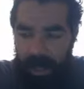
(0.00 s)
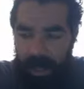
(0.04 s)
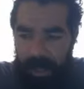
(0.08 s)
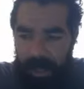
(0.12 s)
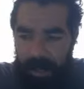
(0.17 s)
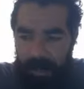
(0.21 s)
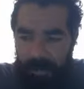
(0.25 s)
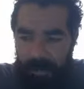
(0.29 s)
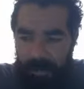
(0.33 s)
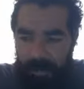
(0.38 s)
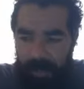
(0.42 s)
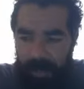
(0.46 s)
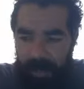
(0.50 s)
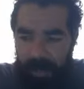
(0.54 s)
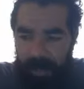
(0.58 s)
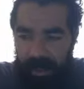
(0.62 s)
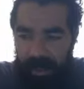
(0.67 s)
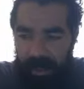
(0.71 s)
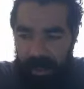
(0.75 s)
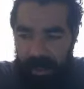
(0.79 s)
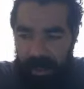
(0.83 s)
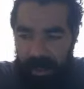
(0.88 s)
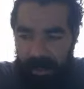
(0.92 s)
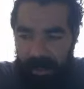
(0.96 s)
And then
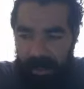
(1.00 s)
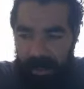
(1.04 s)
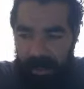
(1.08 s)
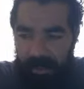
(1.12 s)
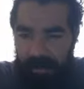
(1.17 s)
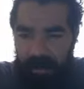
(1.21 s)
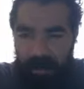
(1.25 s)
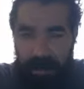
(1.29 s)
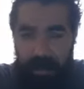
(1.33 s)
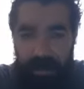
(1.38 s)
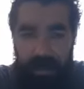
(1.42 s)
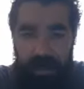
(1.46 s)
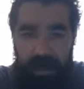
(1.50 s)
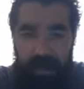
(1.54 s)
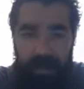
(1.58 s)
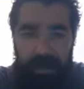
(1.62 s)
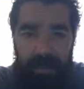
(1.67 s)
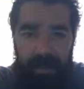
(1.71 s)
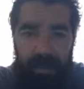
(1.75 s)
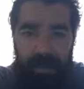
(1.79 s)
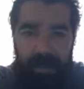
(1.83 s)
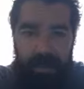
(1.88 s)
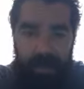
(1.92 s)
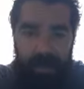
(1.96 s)
fucking got himself a rich
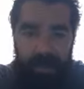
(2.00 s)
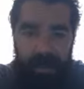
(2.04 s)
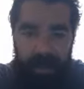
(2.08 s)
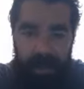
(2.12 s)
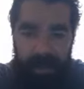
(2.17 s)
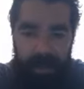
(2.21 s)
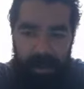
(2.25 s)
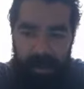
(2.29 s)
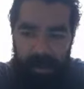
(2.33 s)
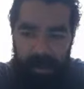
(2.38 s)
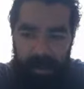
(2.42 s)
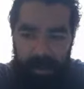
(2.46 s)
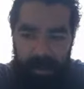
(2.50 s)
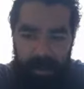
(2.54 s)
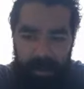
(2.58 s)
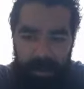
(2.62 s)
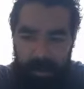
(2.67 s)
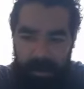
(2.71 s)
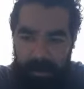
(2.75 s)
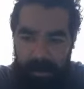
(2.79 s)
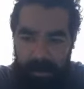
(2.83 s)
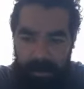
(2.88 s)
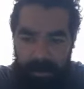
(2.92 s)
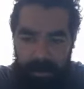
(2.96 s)
little Orange County girl
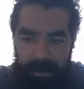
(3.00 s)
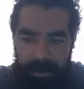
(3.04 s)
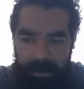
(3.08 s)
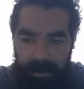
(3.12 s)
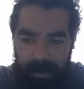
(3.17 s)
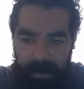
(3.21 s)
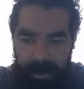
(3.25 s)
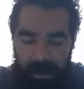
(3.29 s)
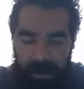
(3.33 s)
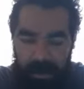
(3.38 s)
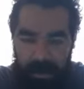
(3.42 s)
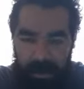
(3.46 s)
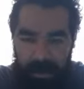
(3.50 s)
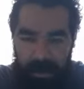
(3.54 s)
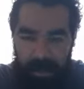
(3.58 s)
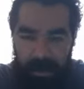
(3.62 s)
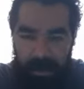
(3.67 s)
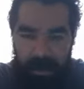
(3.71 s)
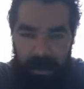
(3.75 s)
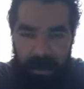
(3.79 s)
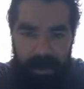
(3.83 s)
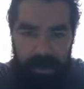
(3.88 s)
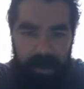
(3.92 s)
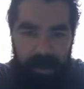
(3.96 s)
who was trying
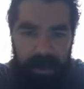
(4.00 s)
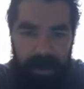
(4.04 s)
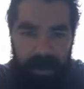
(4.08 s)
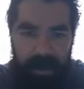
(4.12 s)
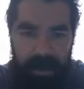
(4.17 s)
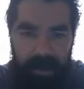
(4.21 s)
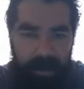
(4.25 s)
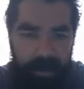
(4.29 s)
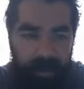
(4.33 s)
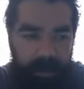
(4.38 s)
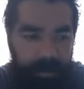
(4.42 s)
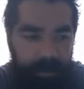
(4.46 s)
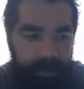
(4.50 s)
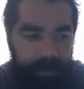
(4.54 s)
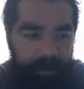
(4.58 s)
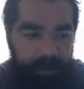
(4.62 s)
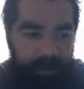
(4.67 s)
to be a little white girl.